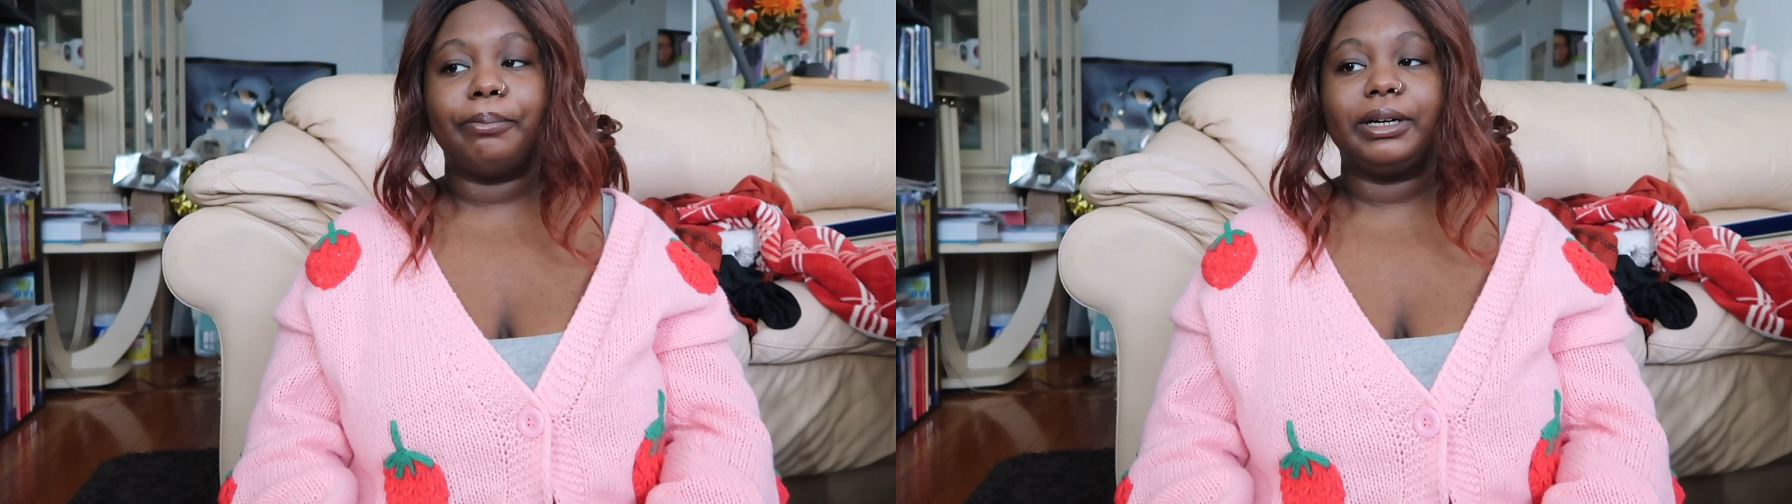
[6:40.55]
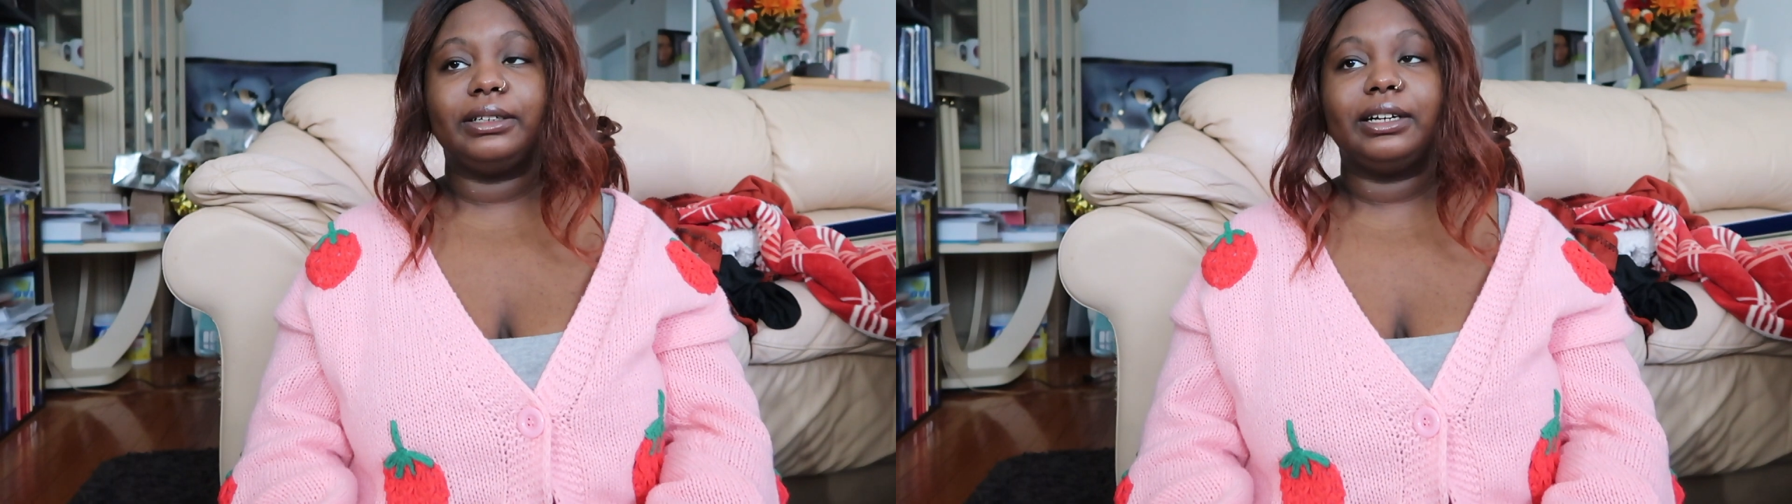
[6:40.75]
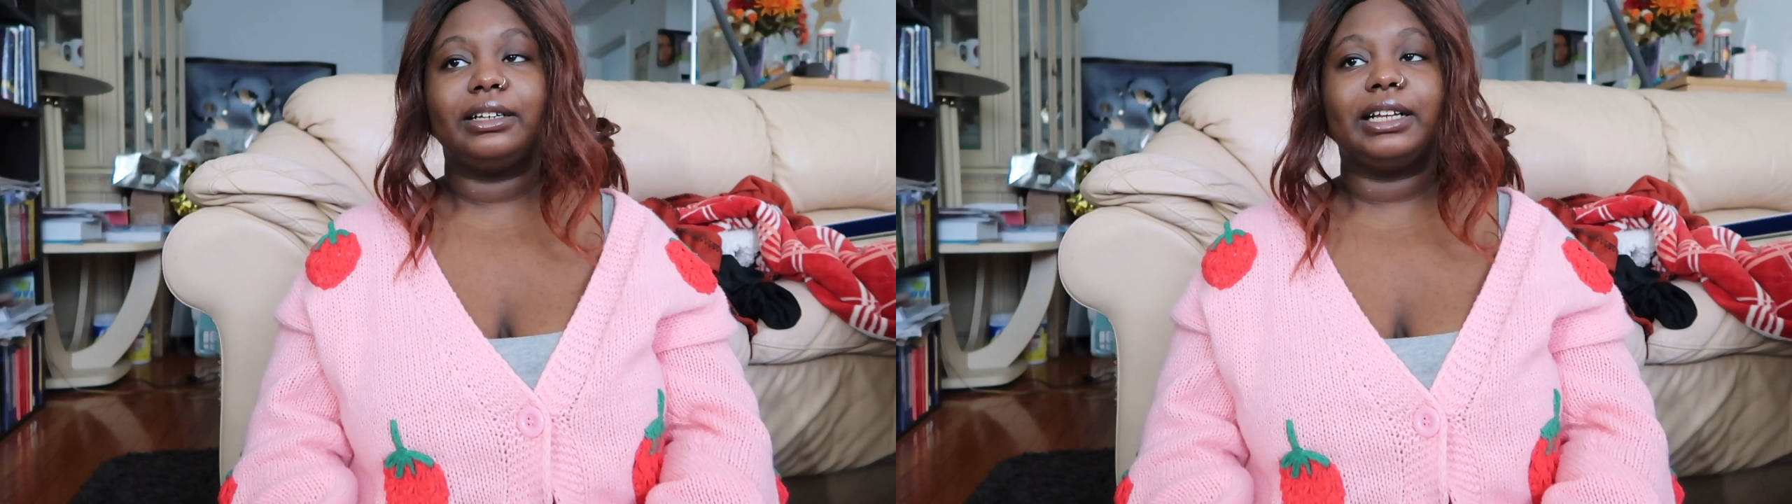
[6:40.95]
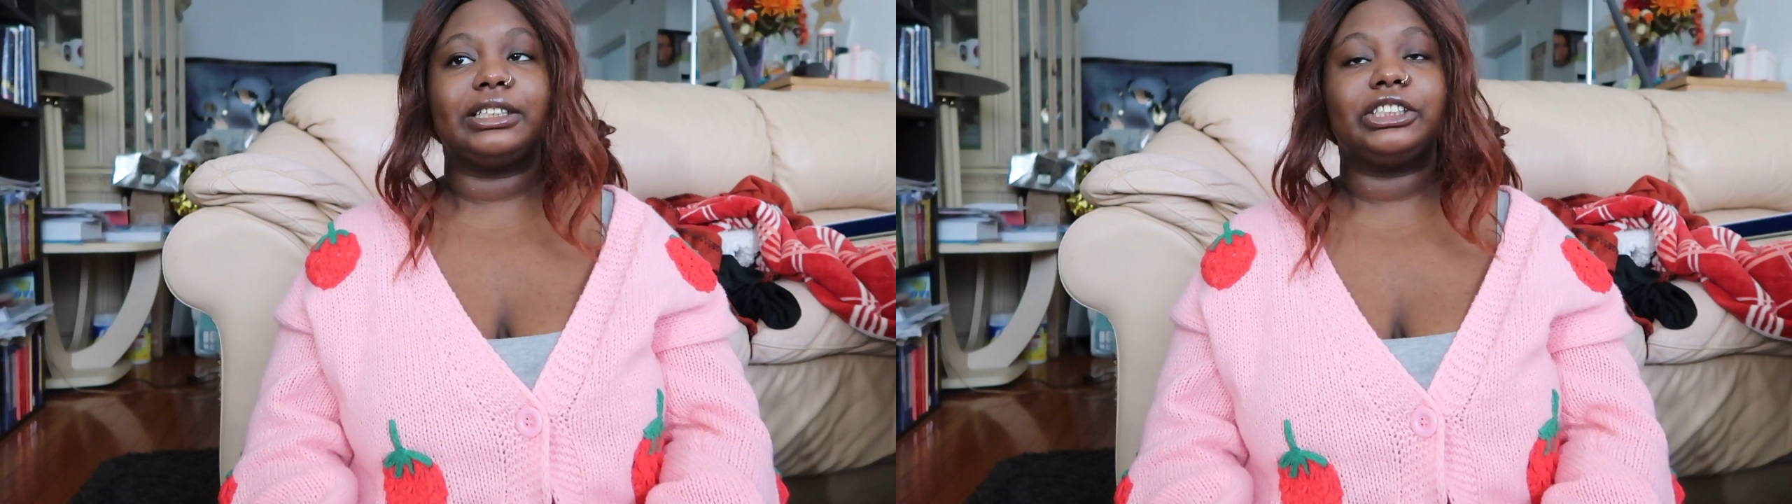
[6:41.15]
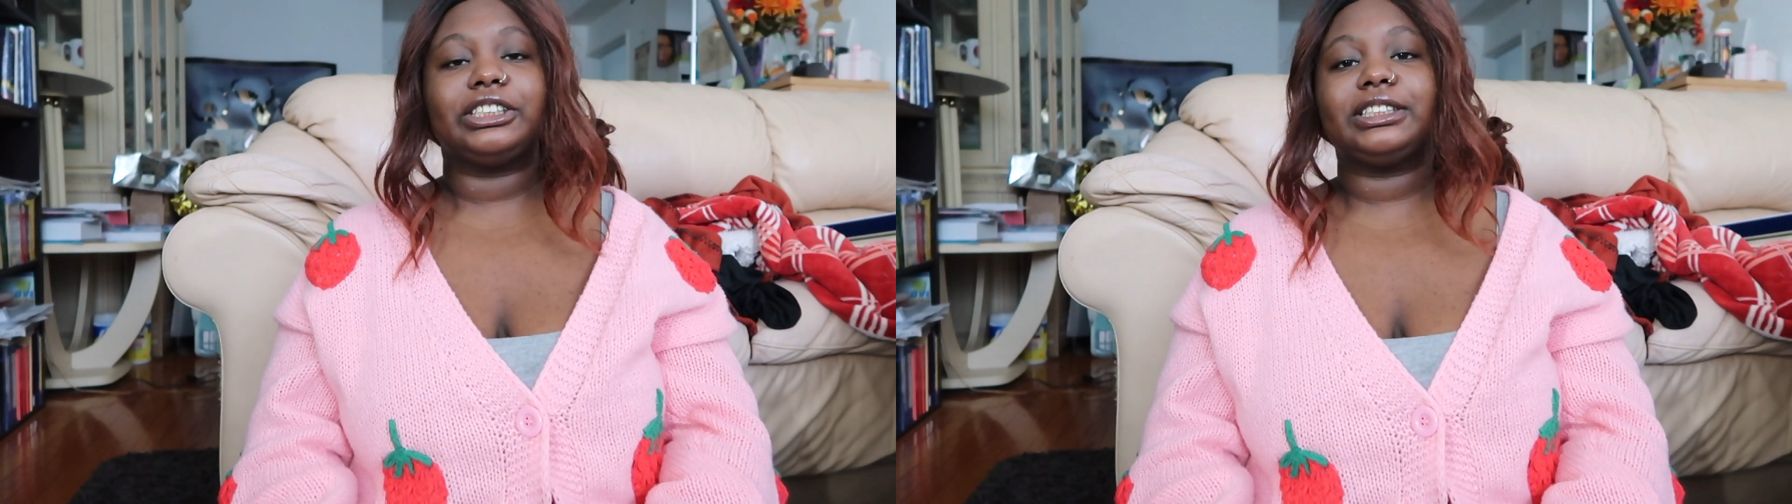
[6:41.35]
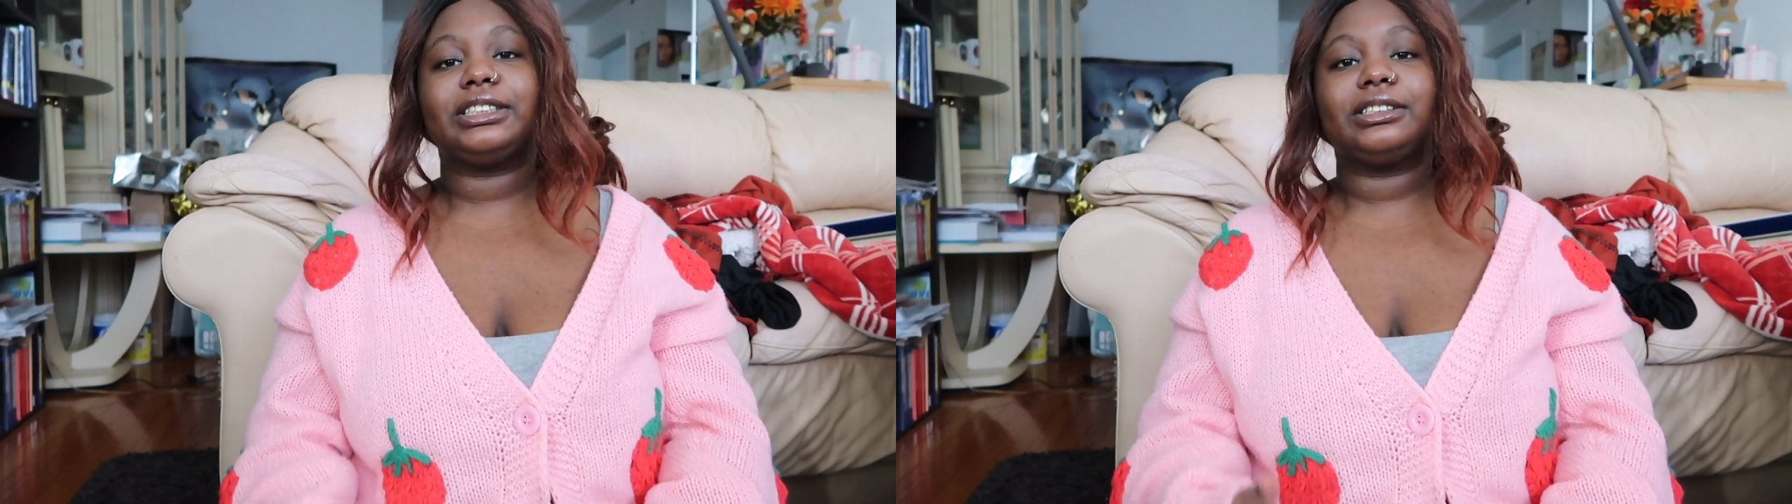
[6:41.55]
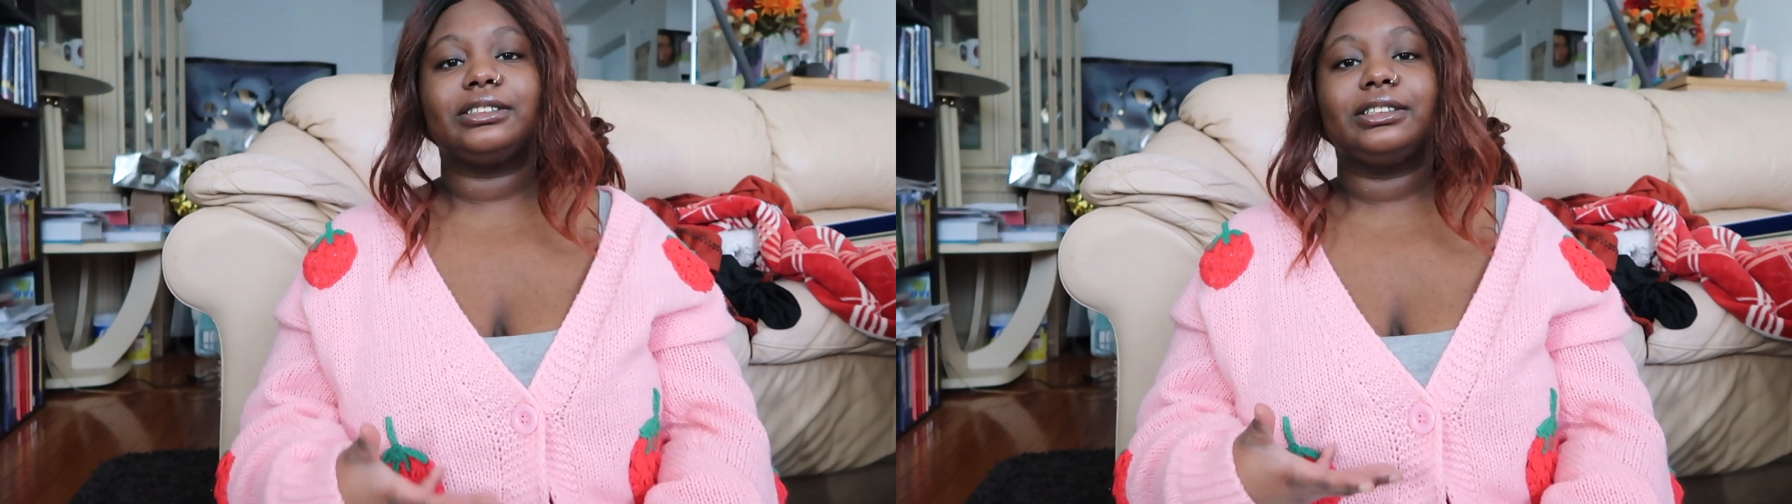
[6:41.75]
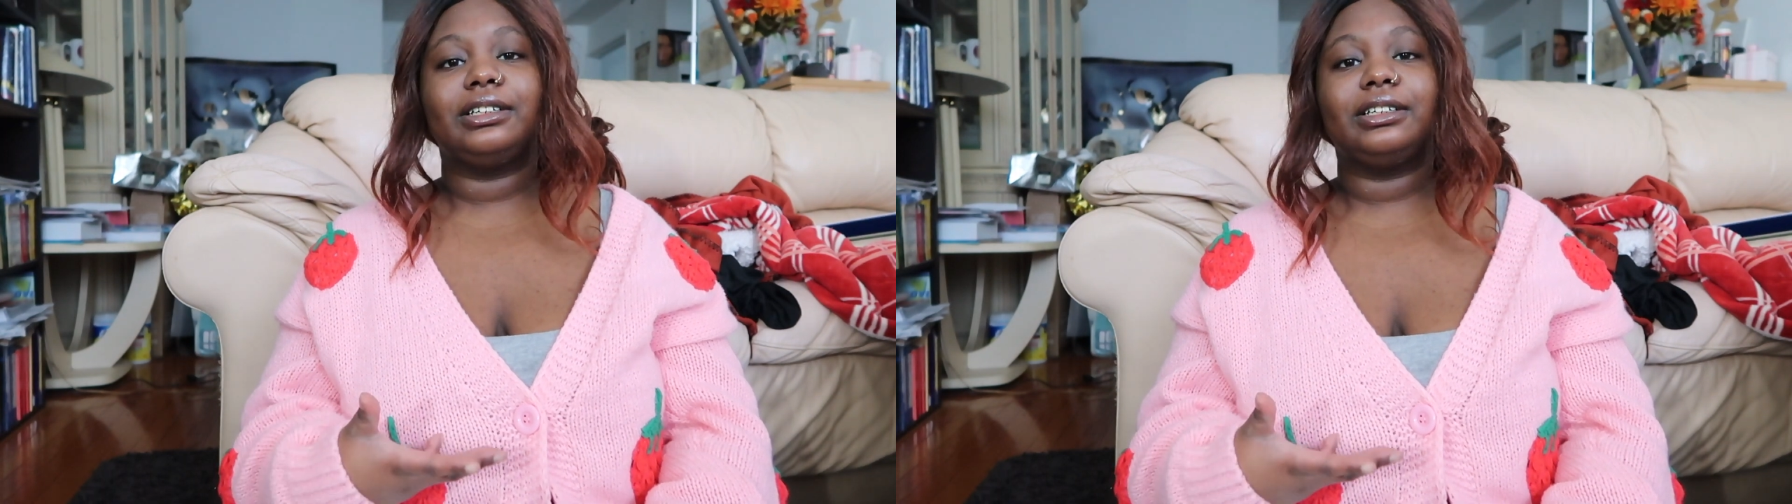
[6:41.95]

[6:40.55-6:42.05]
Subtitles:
but that's just